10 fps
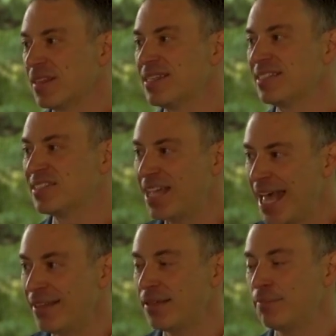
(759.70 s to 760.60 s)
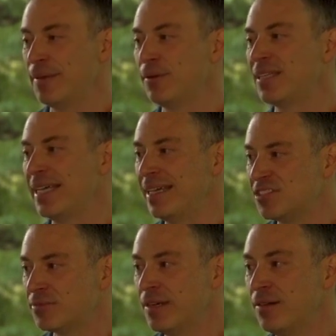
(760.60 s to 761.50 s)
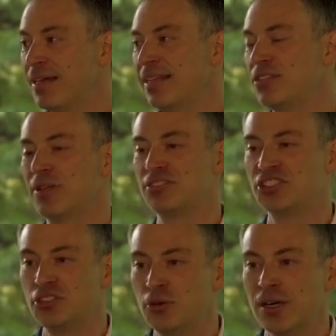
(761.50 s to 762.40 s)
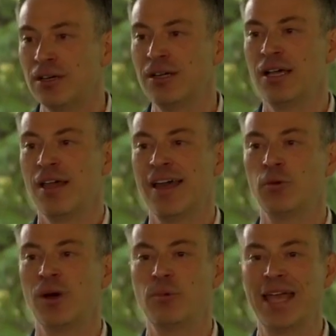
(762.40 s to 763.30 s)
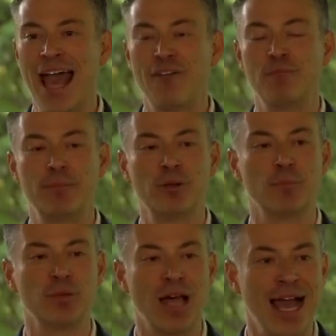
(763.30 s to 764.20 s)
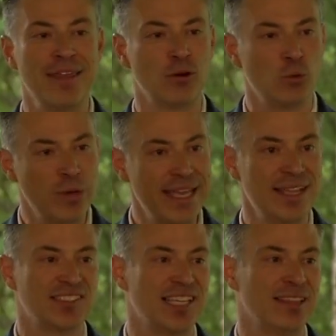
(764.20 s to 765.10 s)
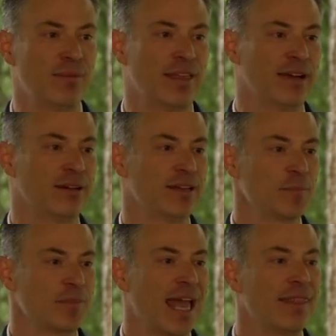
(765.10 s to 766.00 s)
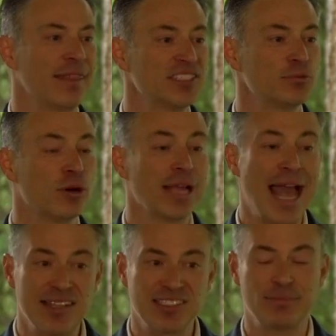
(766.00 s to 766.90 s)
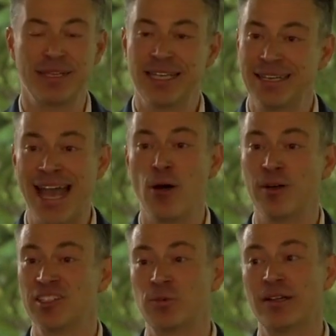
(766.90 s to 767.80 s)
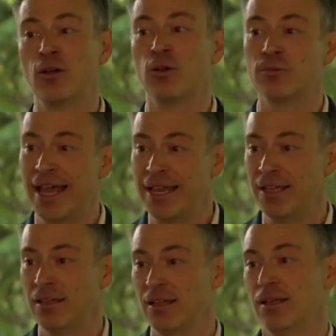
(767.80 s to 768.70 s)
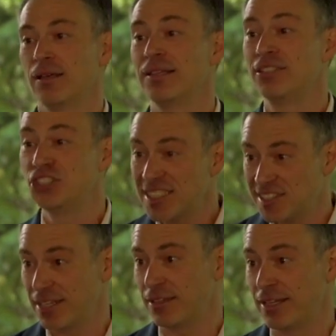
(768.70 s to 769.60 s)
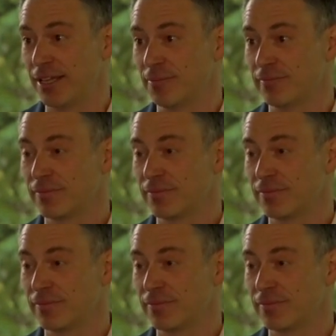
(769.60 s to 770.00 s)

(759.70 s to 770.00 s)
to send people to Israel and to ensure that when we have people apply, that we can send them there. And this work has to begin now because we're already logistically